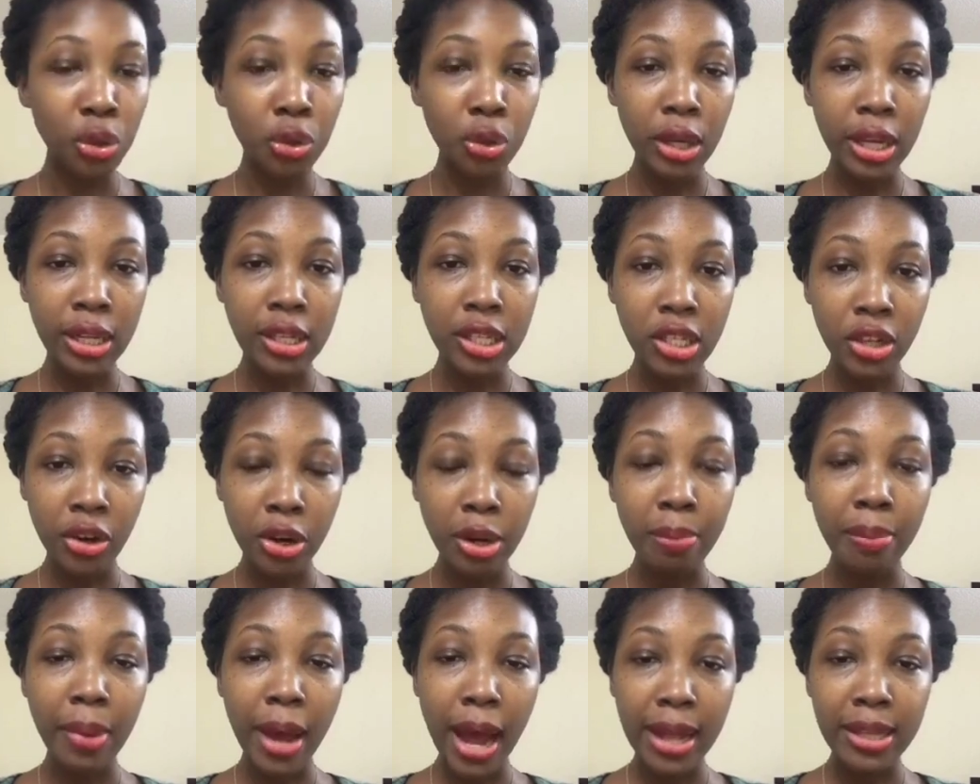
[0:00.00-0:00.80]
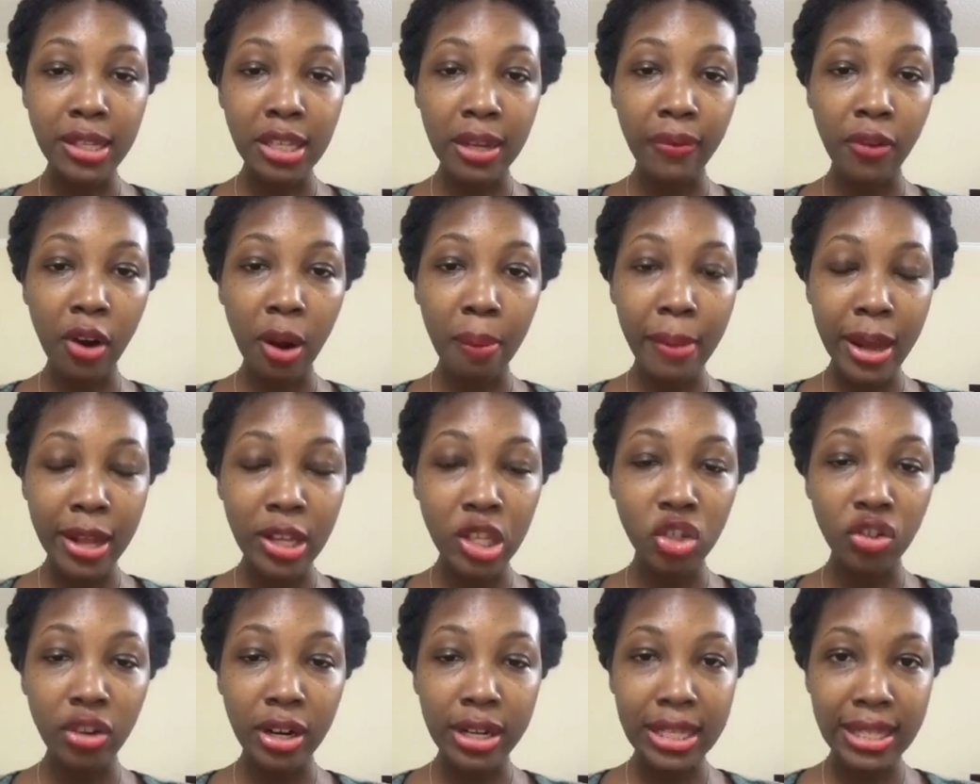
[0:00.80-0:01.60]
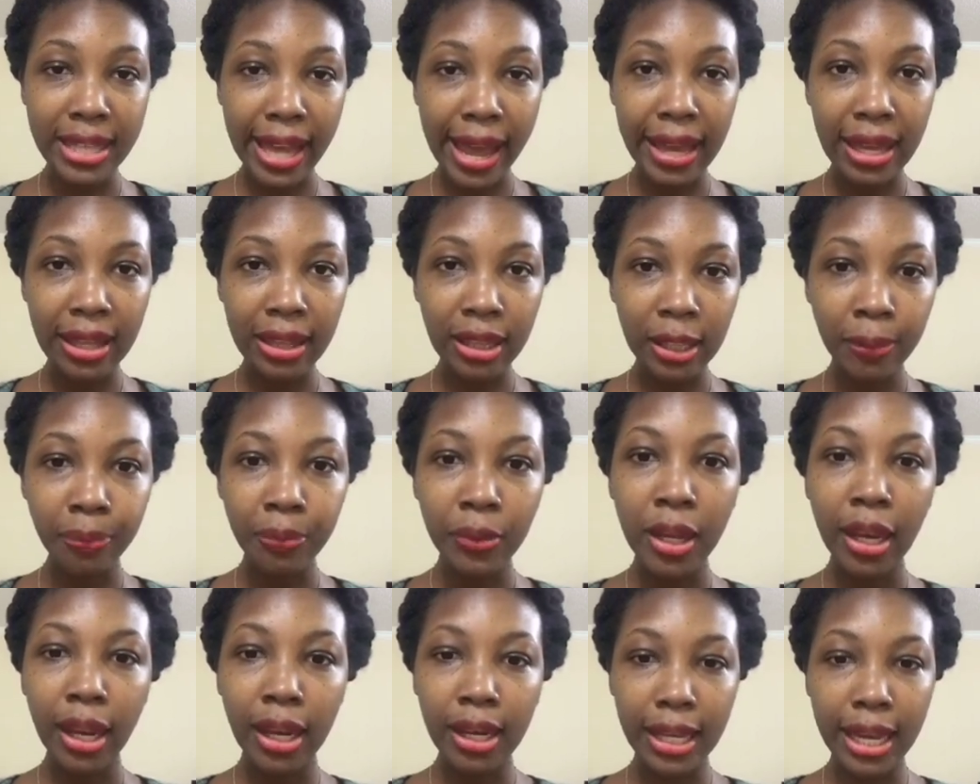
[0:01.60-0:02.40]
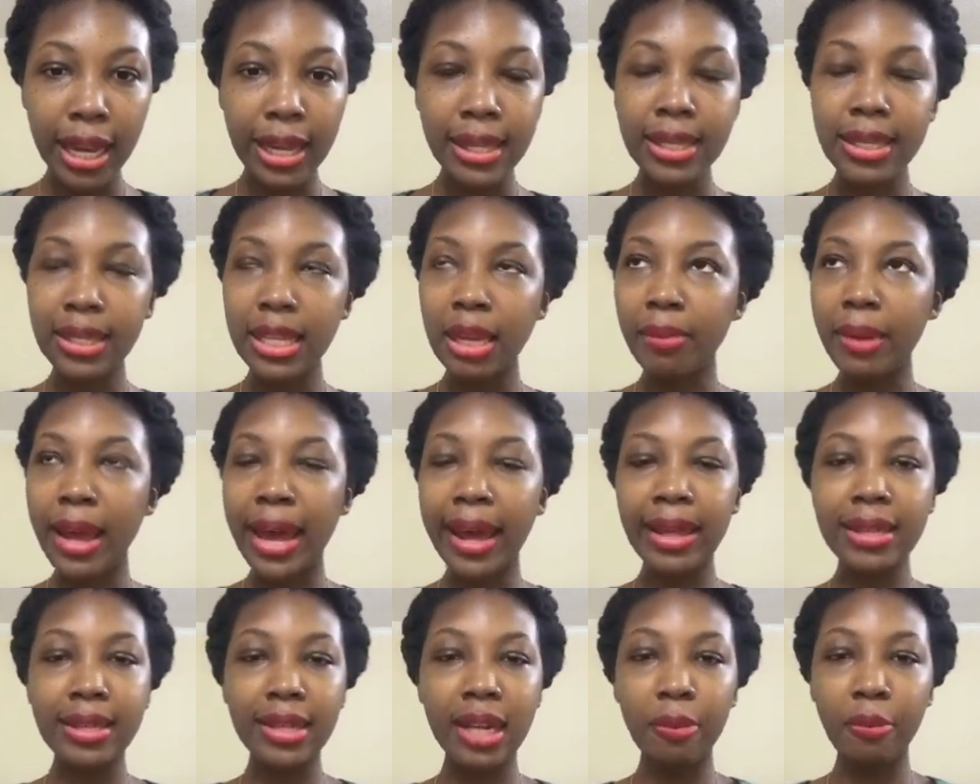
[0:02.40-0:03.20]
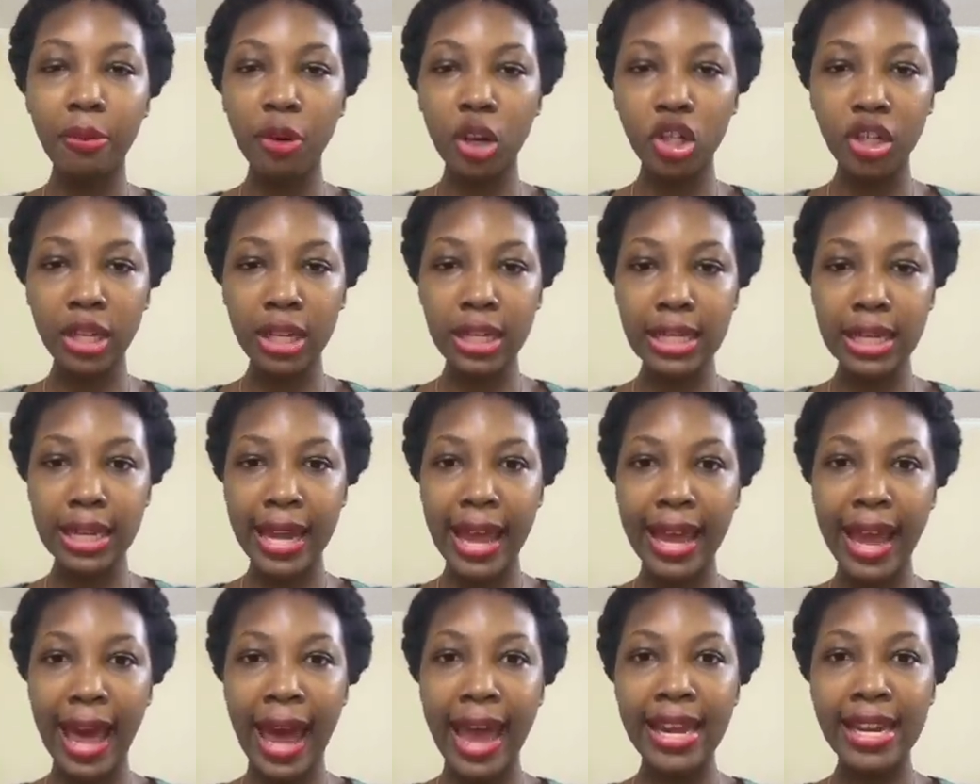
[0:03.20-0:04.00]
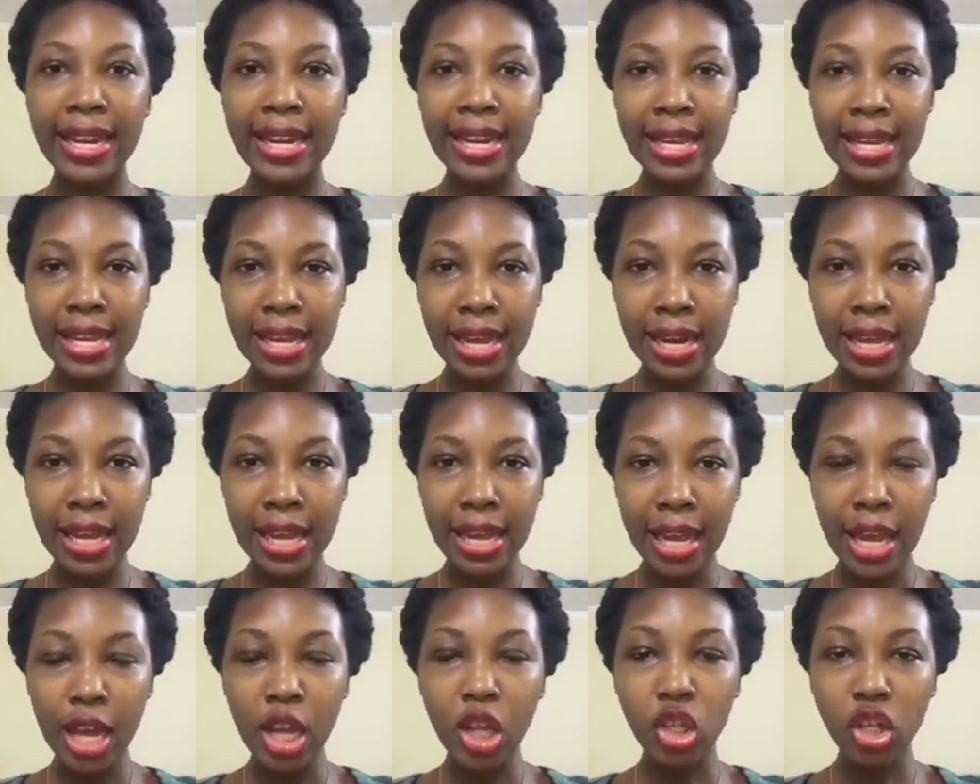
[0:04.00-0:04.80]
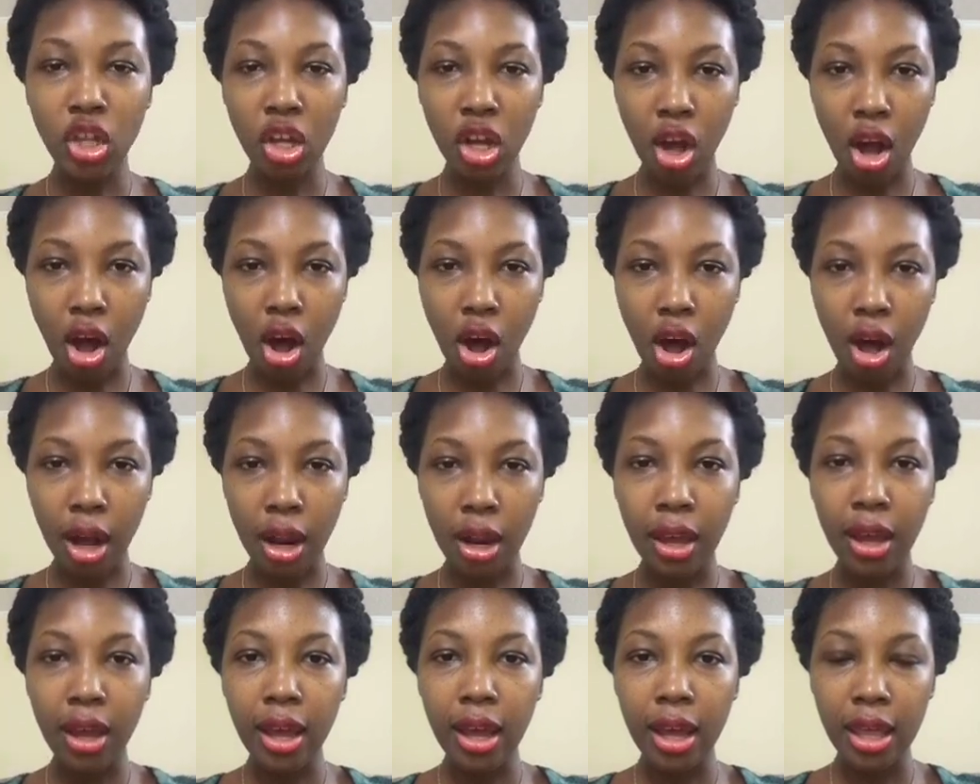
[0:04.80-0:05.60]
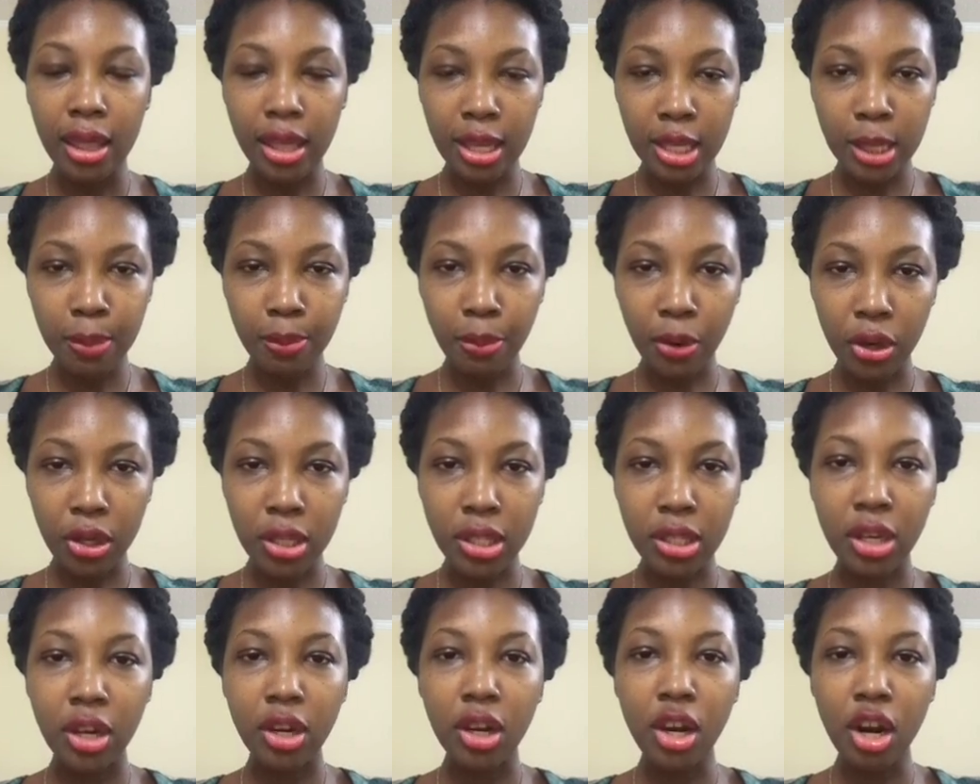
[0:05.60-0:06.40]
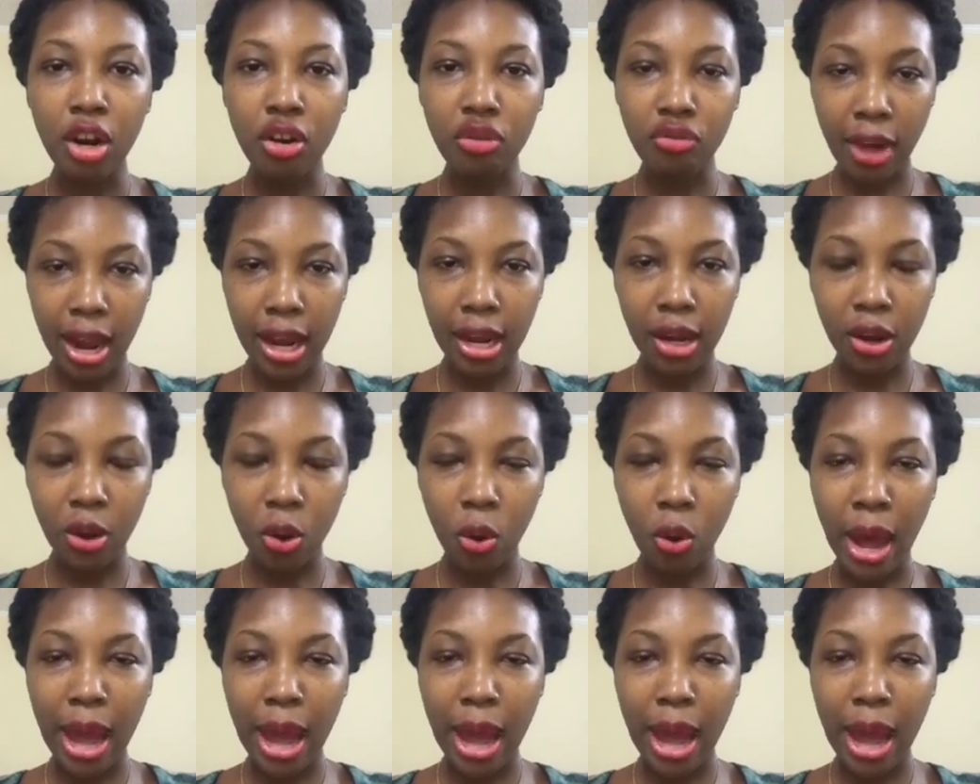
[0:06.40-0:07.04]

in certain parts of our menstrual cycle, it can seem like it's an emergency. Like I need to call this person right now.